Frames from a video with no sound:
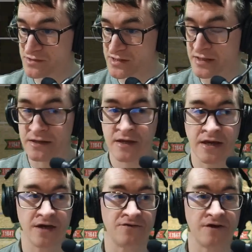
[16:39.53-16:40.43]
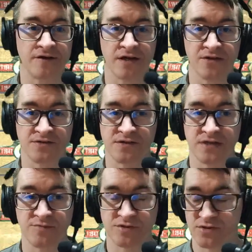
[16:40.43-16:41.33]
see how far he goes in
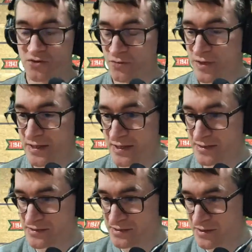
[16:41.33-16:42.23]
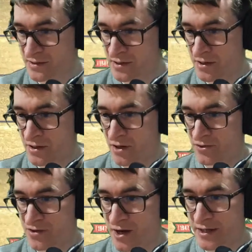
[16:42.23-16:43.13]
terms of 2 innings.
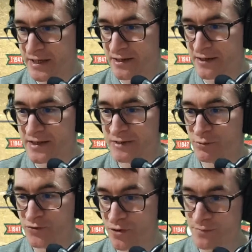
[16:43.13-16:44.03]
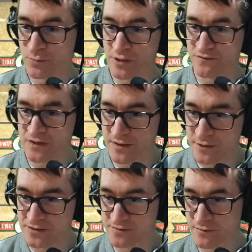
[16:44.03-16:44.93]
Ohtani likely will not be one of the
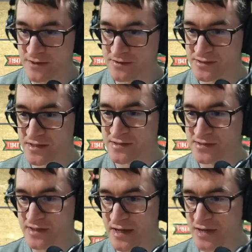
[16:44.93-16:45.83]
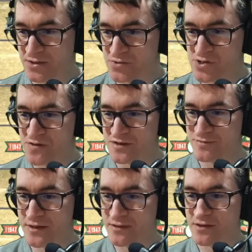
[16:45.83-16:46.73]
opposing batters, as the Angels are
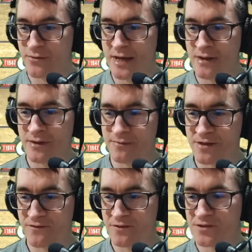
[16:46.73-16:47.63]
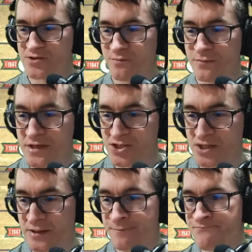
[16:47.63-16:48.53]
expected to allow him to focus on
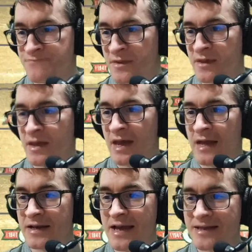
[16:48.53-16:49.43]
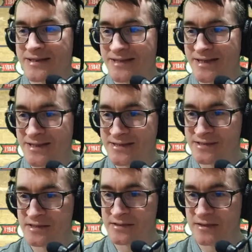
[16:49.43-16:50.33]
pitching. And that
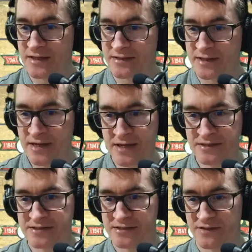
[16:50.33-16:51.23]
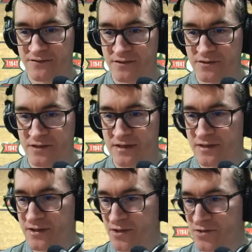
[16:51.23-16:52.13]
is indeed the case. If I look at
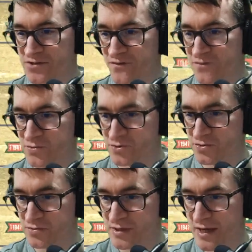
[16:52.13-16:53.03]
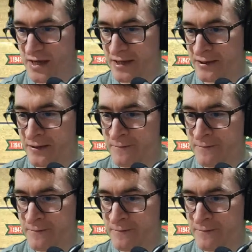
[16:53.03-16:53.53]
the notes for today,